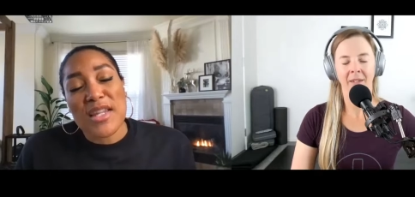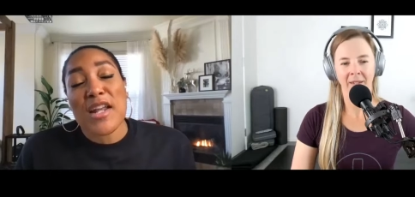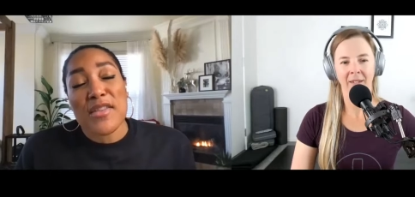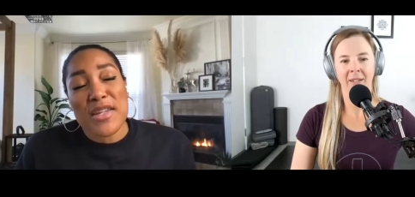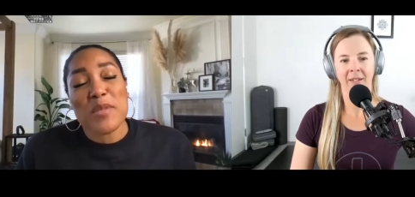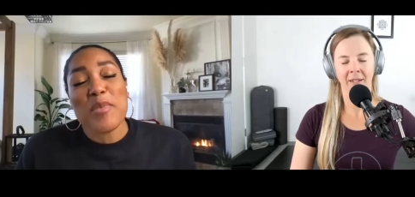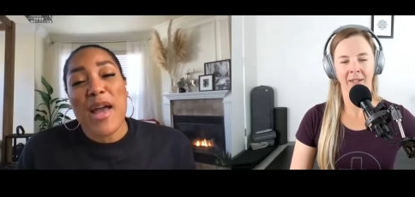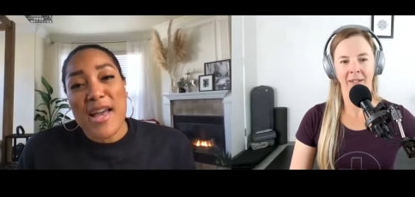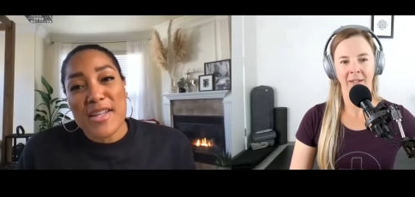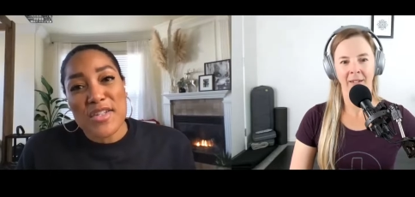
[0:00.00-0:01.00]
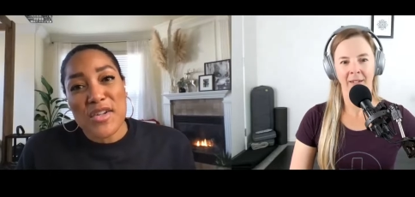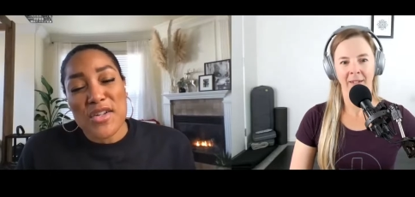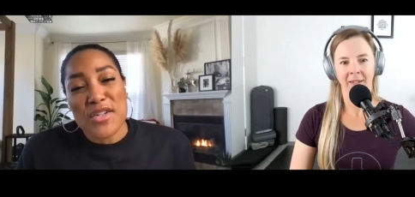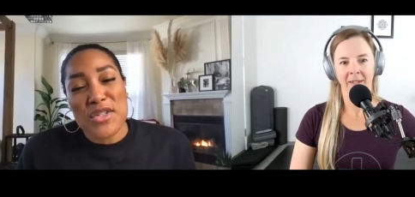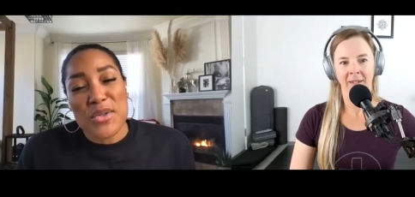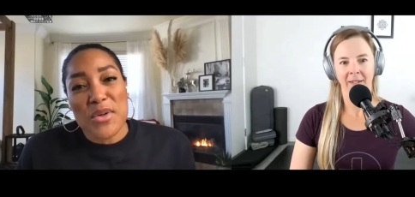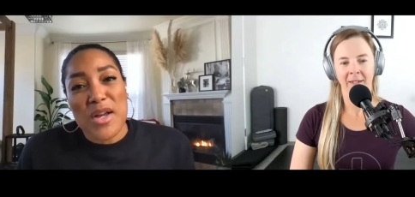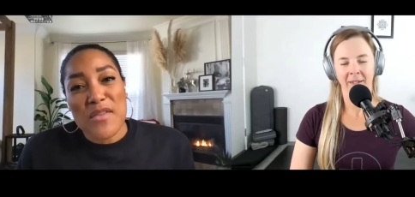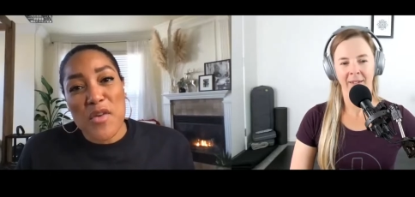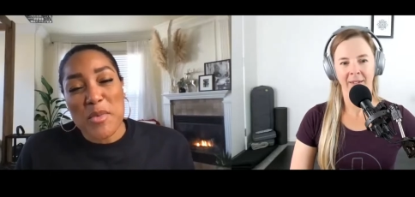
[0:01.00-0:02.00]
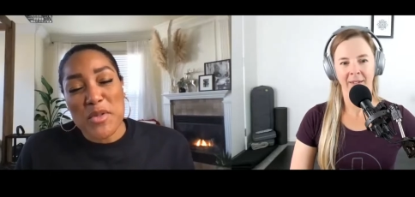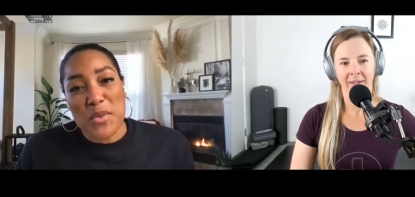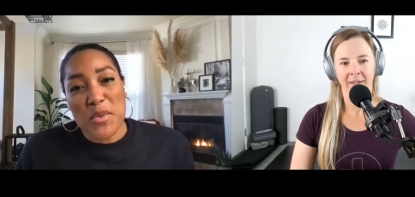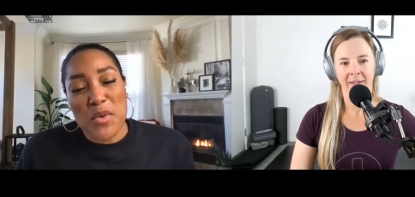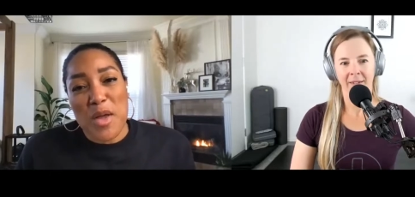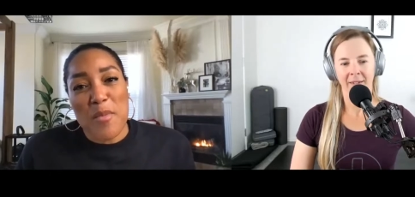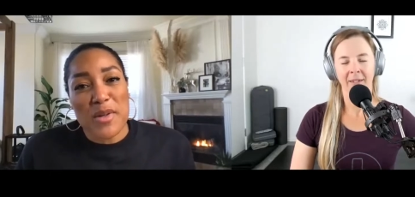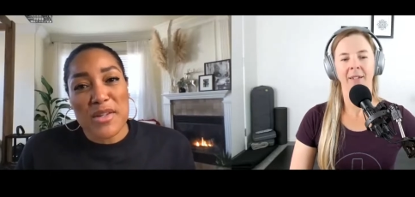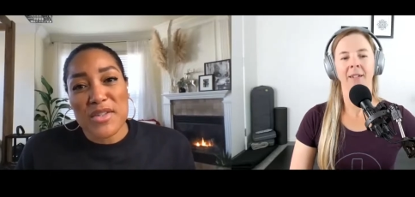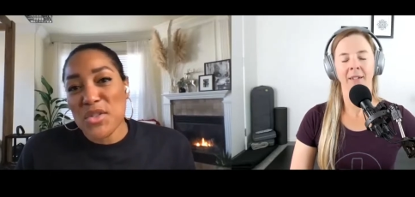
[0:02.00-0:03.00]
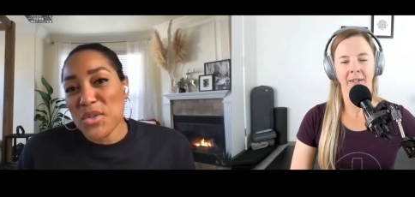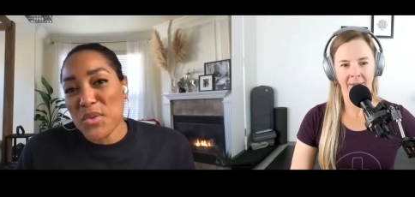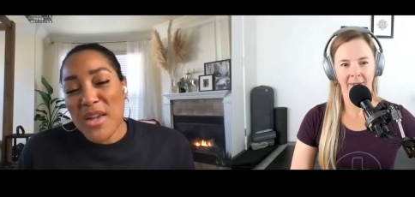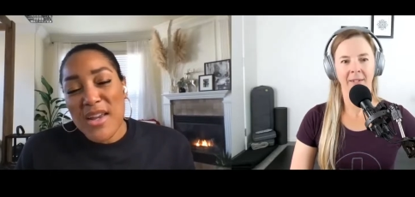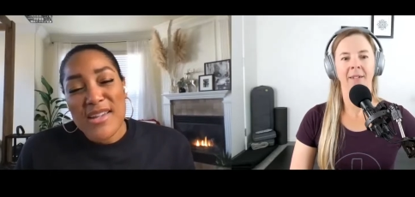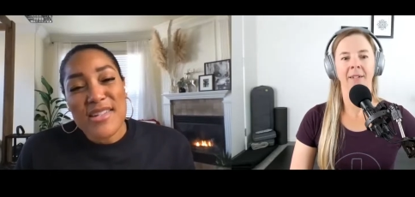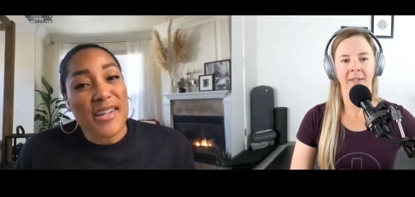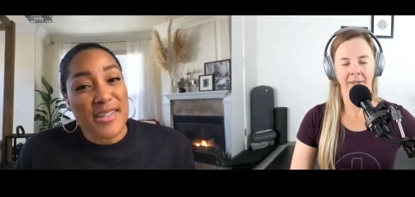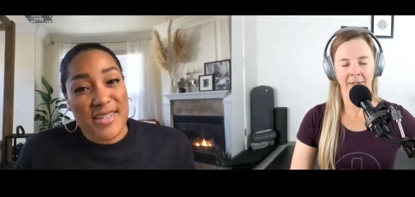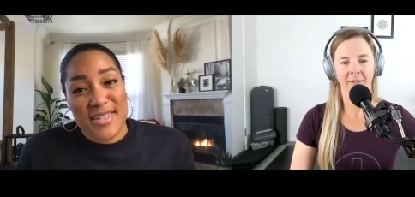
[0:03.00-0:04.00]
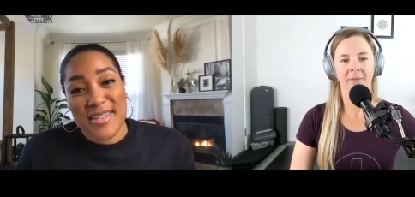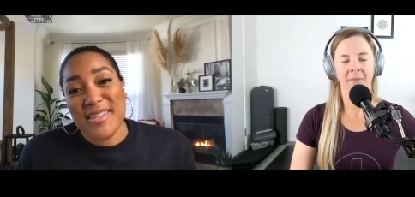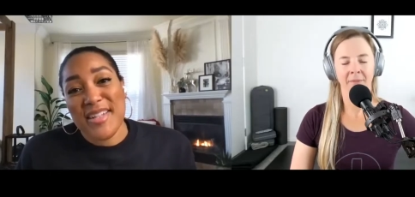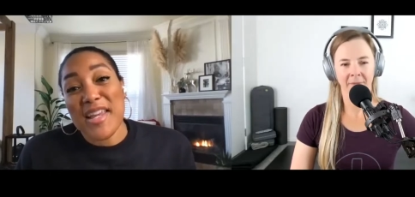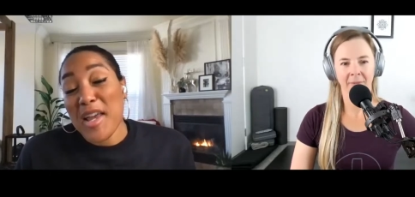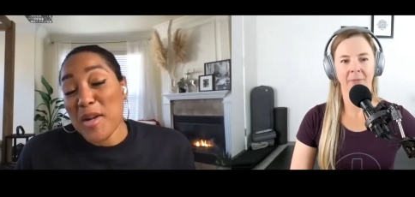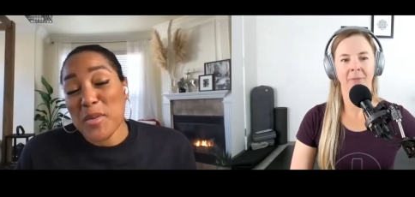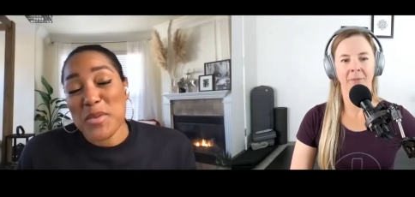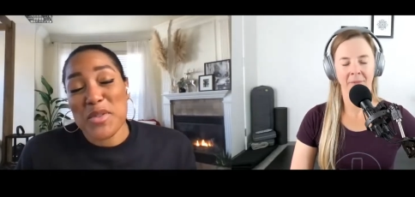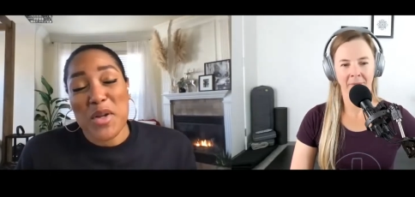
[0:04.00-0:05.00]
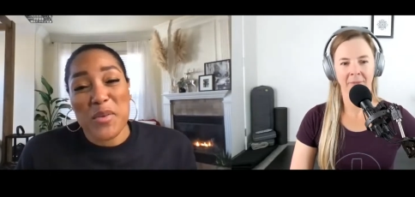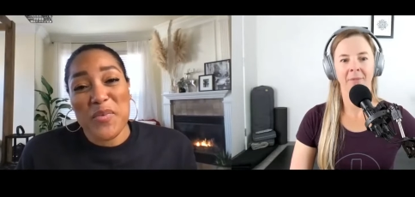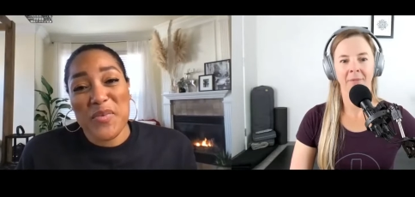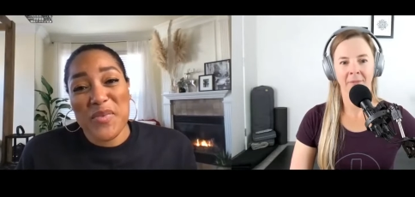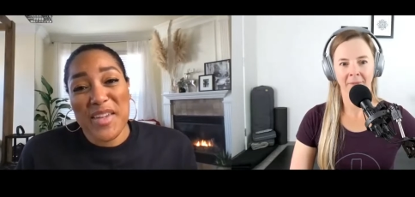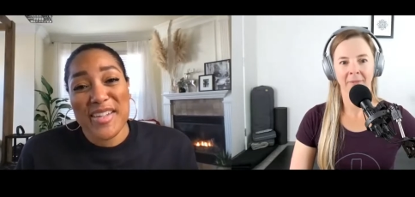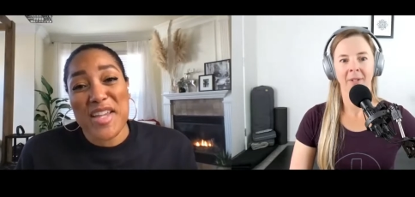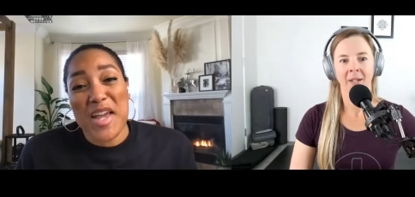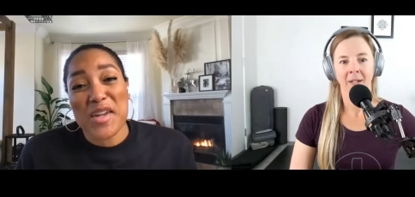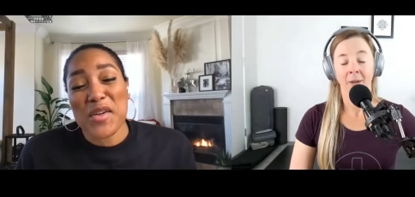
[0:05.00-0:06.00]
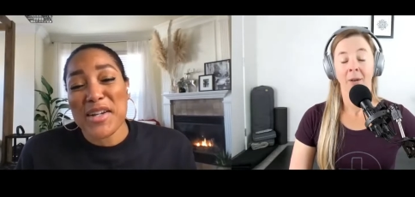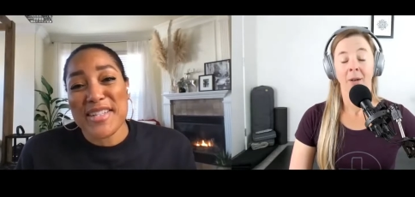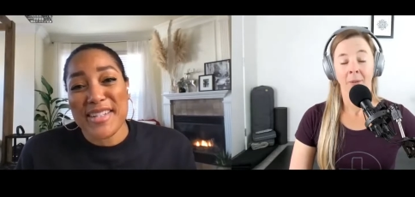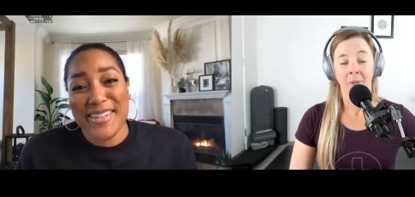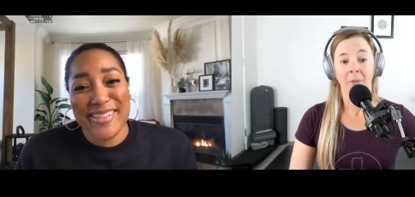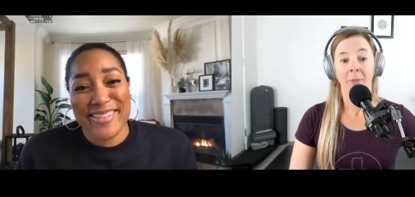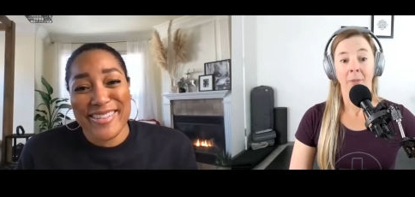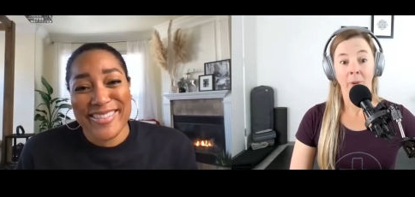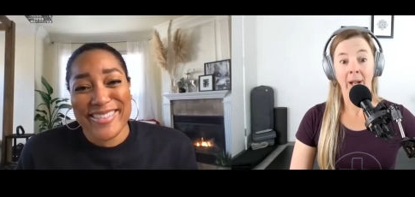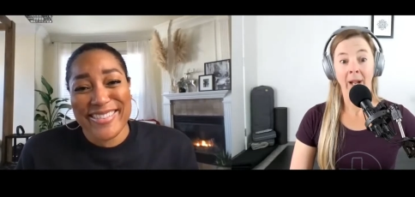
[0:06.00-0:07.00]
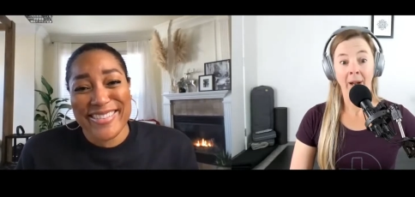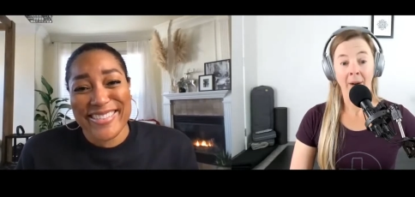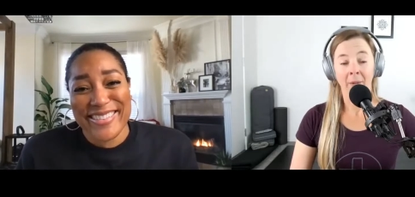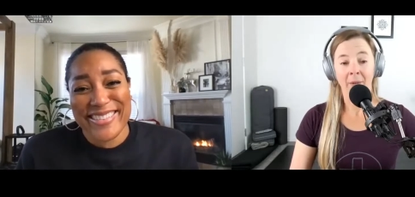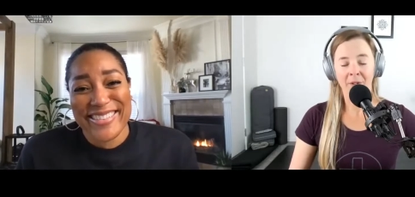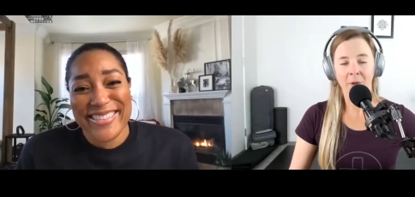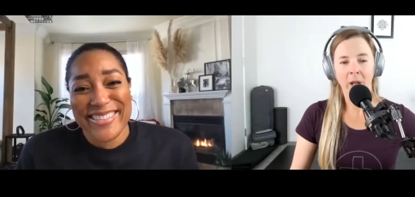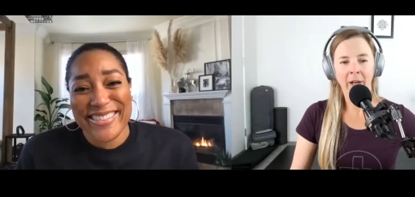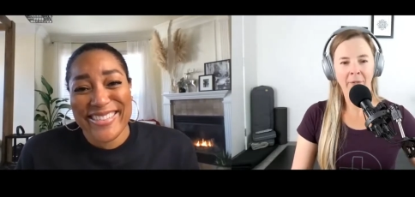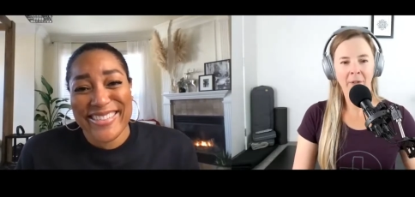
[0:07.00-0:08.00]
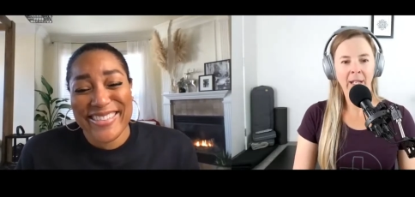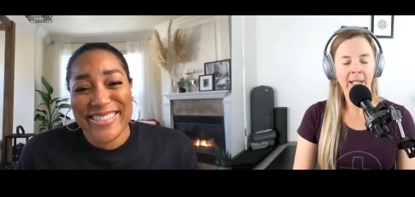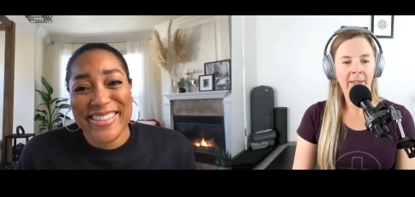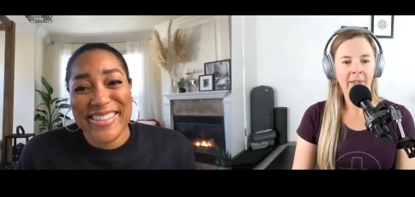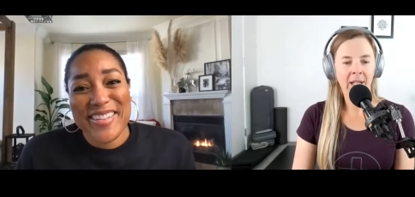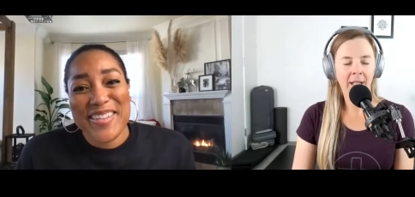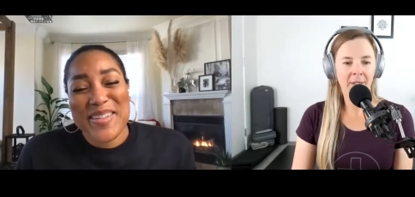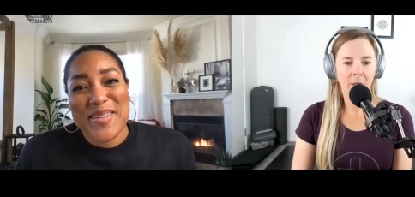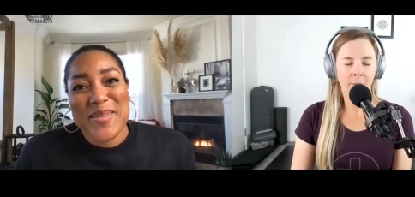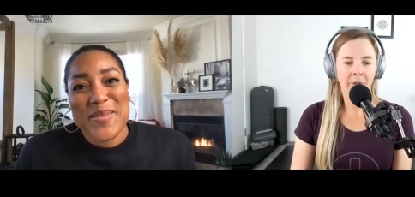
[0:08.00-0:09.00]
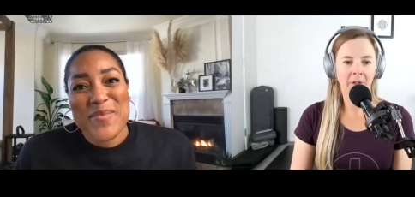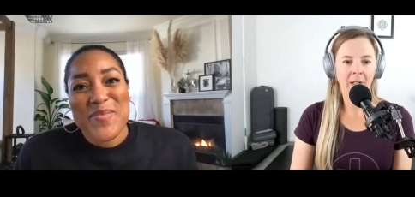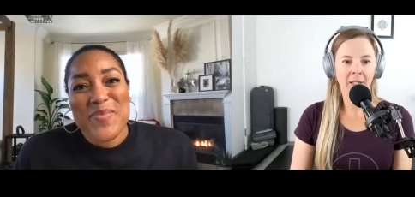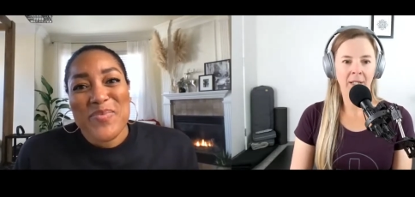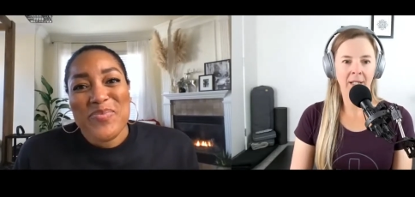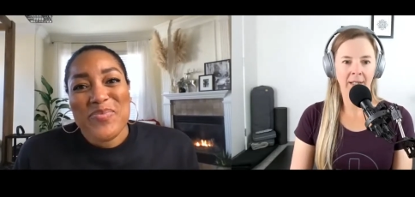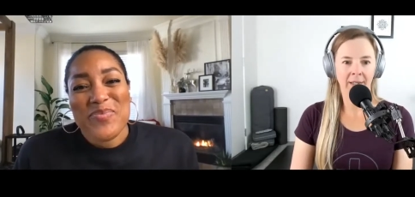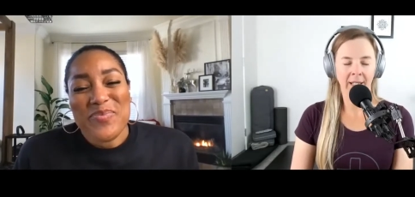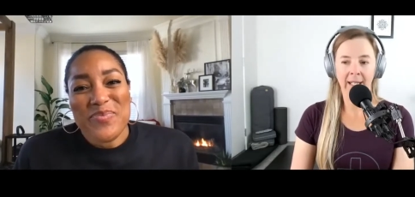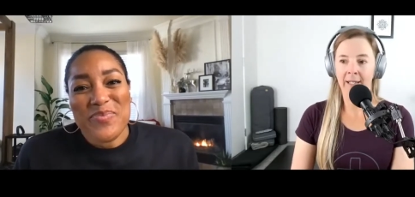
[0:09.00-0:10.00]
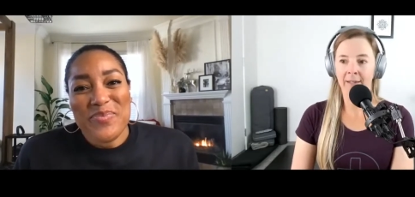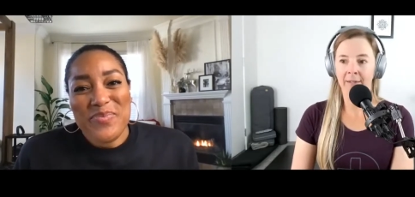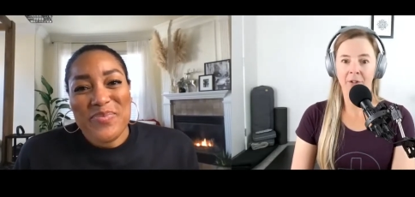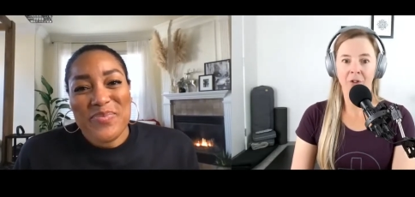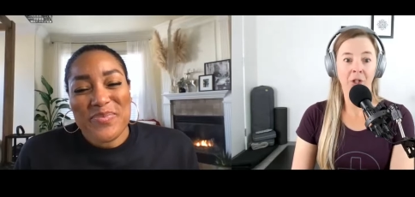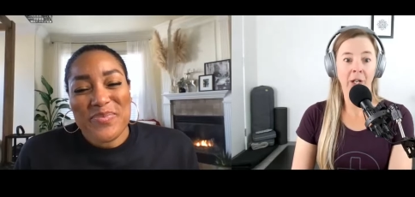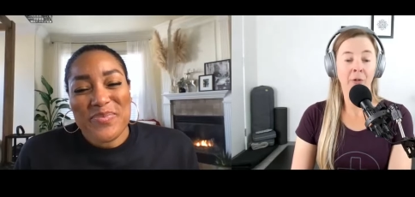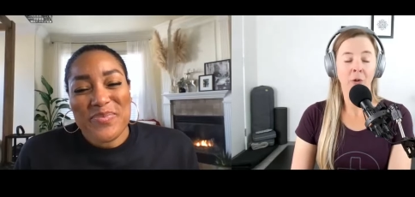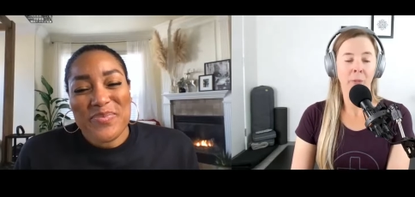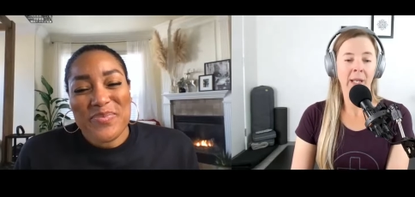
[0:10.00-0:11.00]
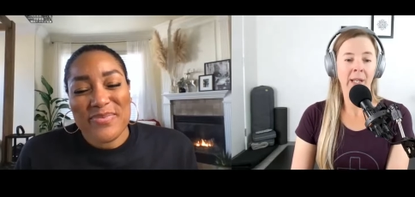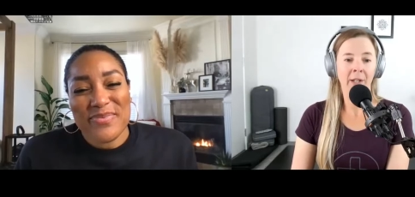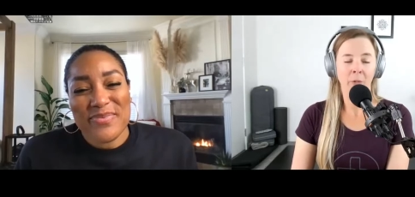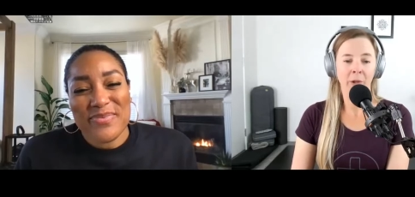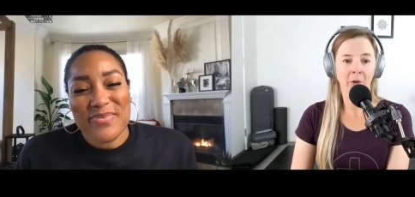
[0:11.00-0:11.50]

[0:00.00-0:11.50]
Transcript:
Speaker 1: that I then passed on to uh, pharmaceutical companies to test in animals. So
Speaker 2: it's kind of crazy. Wow. So, and I feel like in the last couple of years in general media, we've